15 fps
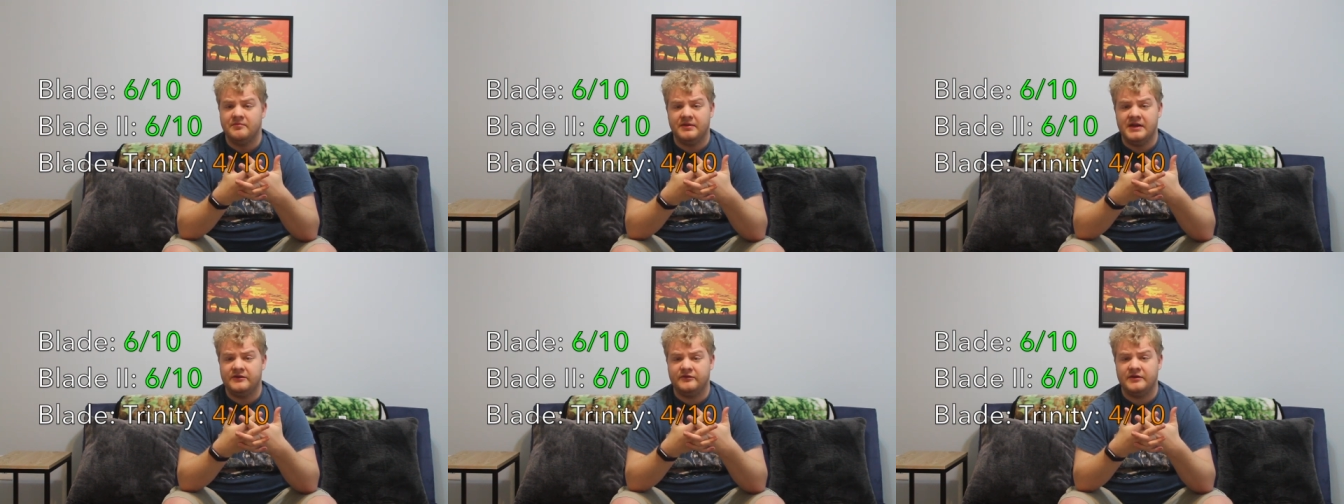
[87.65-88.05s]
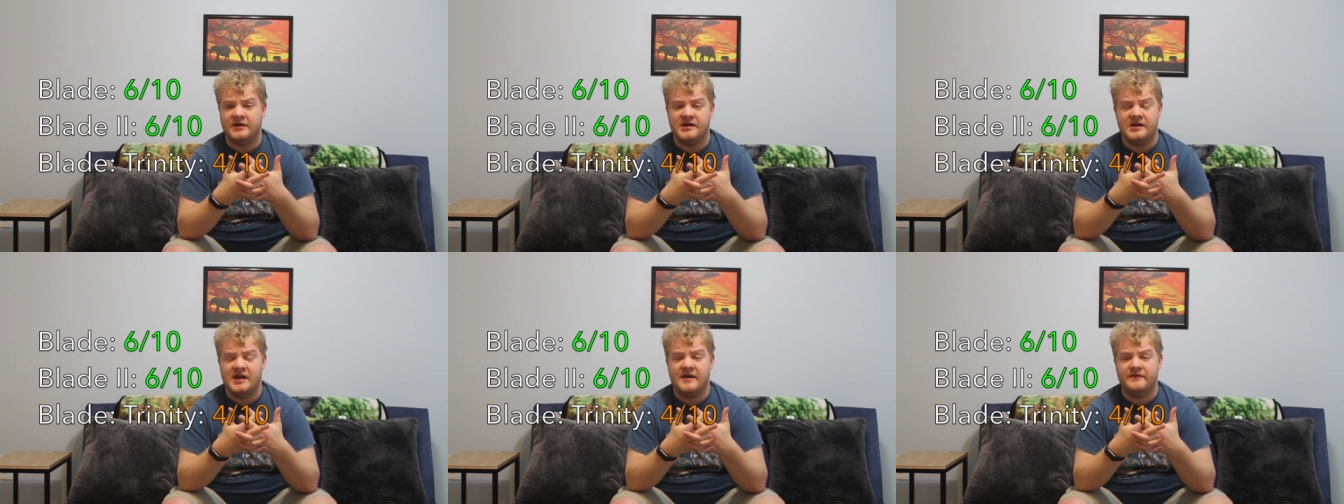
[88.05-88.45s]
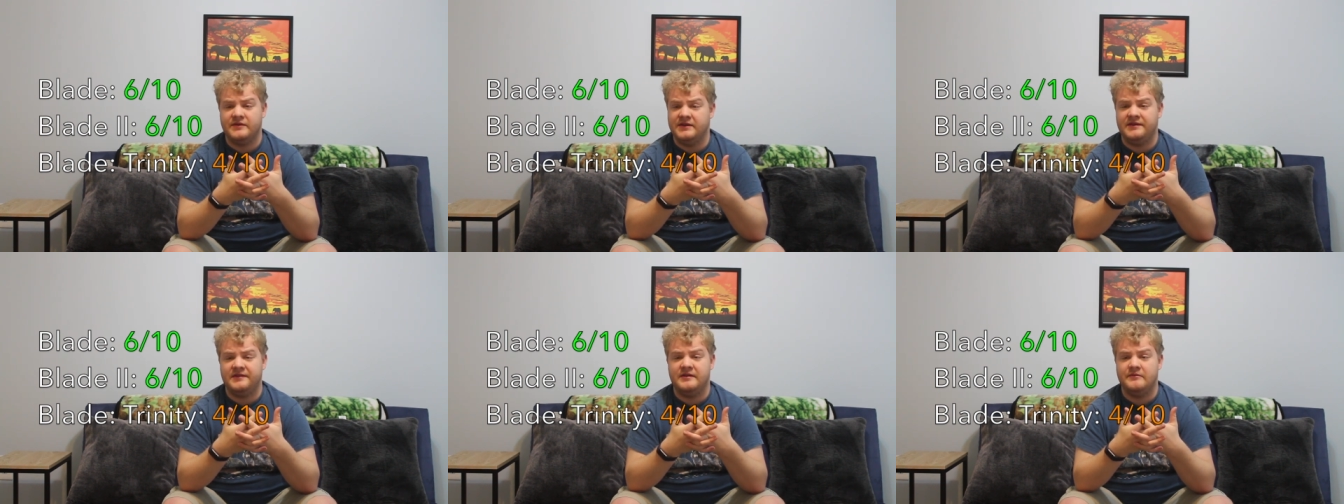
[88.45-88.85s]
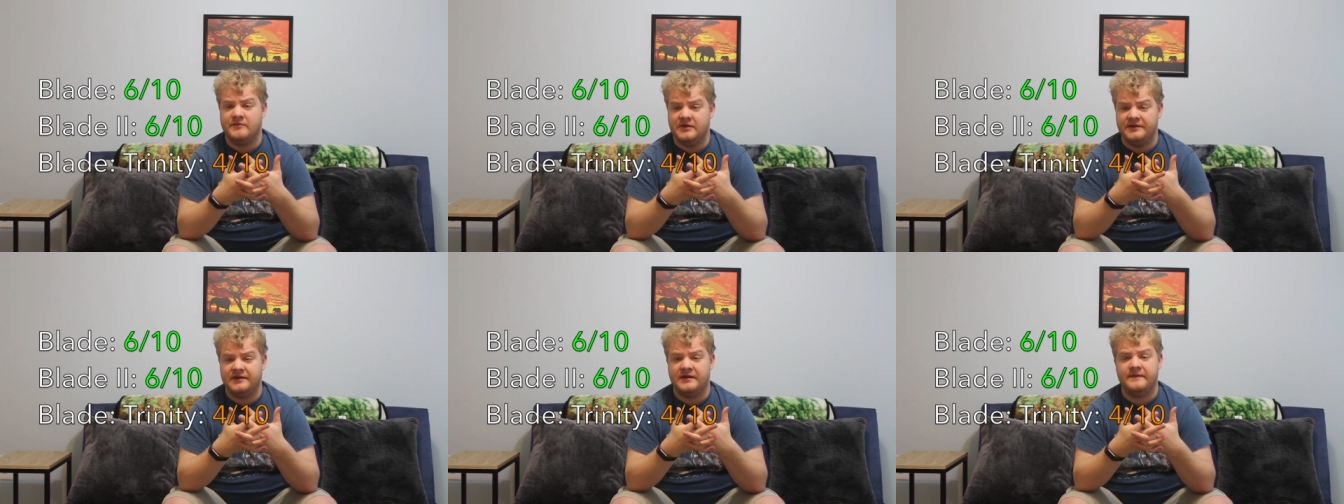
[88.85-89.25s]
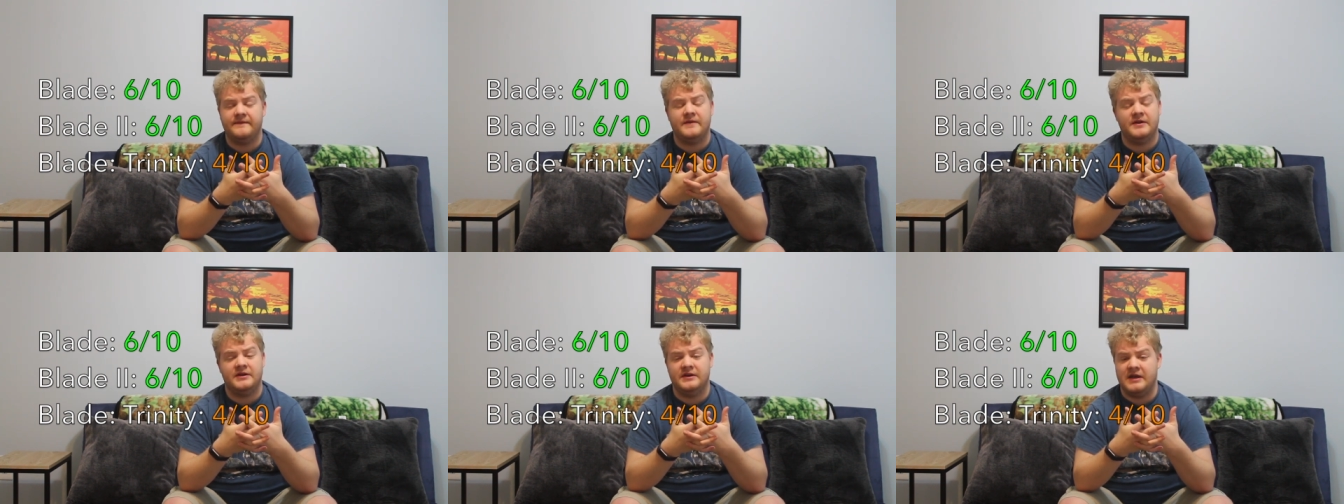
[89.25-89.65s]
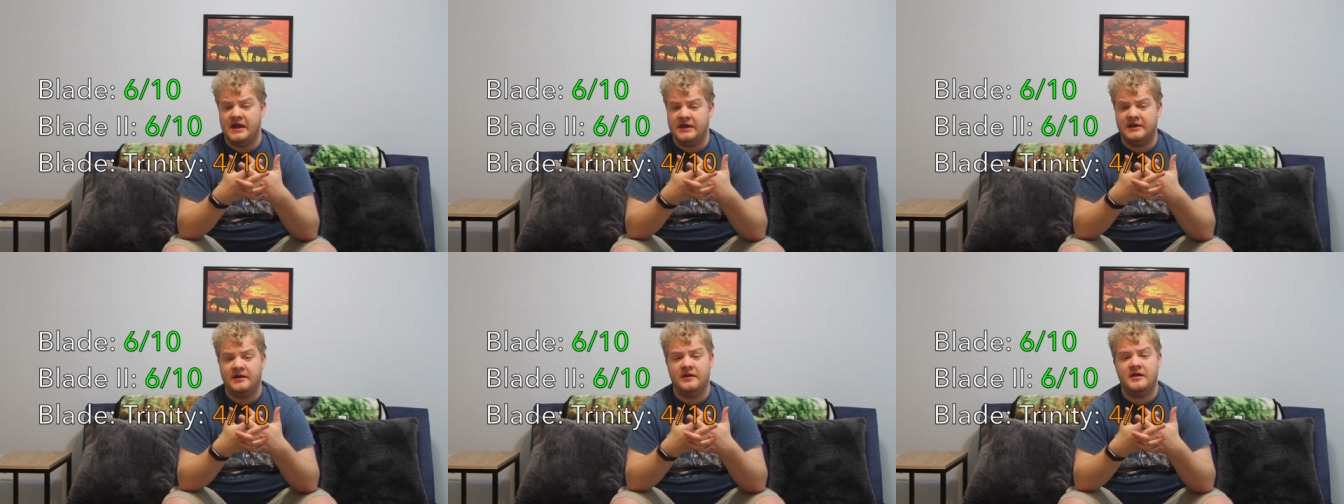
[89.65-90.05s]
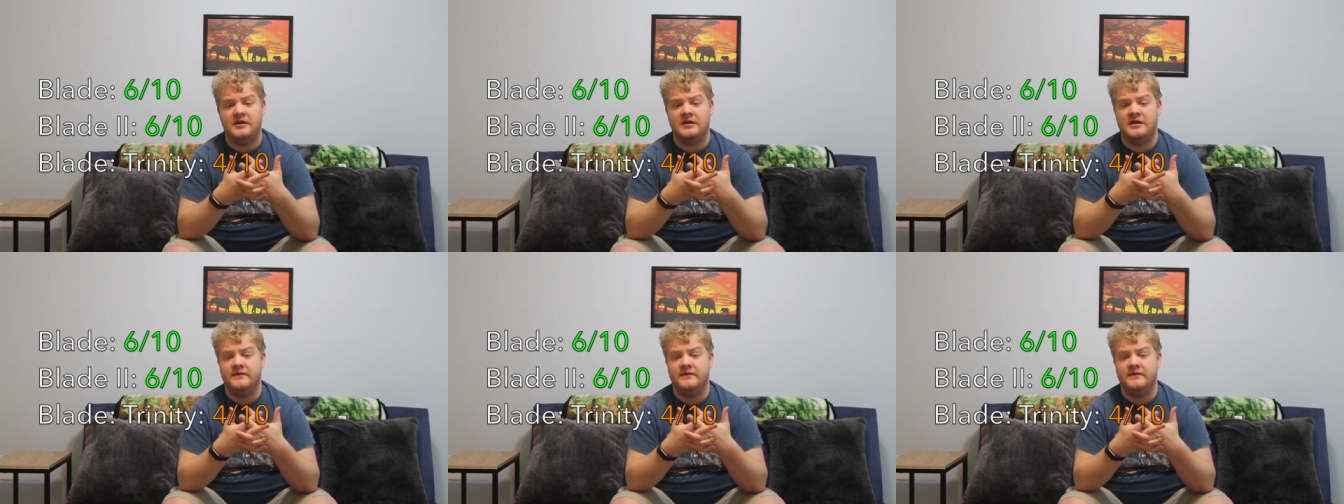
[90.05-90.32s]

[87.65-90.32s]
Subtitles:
Blade Trinity I've only seen once and I fucking hated it,